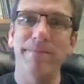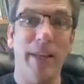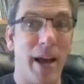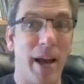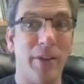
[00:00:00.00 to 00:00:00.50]

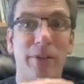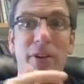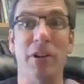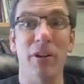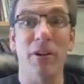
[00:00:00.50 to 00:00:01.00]
Yes,
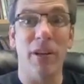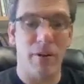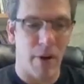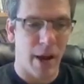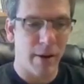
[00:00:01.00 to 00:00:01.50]

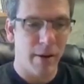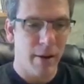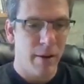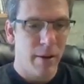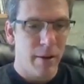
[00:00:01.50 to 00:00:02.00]
clearly, right?
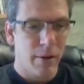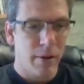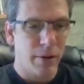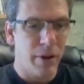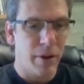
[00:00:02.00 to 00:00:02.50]

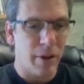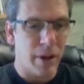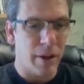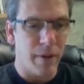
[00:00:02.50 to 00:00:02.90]
Clearly,